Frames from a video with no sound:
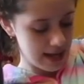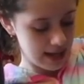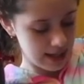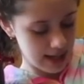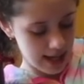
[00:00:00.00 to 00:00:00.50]

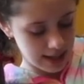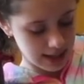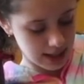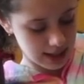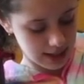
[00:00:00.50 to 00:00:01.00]
It has
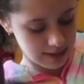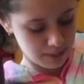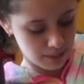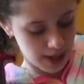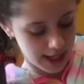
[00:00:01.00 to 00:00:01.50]
like this
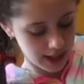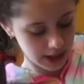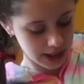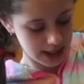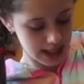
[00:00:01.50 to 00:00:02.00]
braid
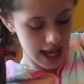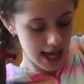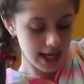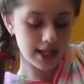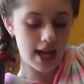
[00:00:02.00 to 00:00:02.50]
on the
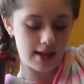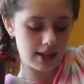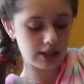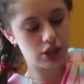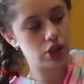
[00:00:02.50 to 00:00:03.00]
side, kind of
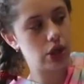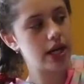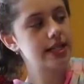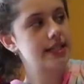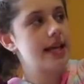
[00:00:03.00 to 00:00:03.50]
like the
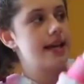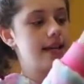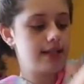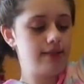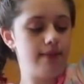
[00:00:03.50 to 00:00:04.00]
shorts,
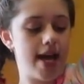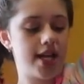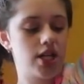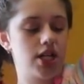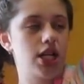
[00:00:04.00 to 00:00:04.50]
this
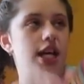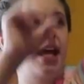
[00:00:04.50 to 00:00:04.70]
mesh.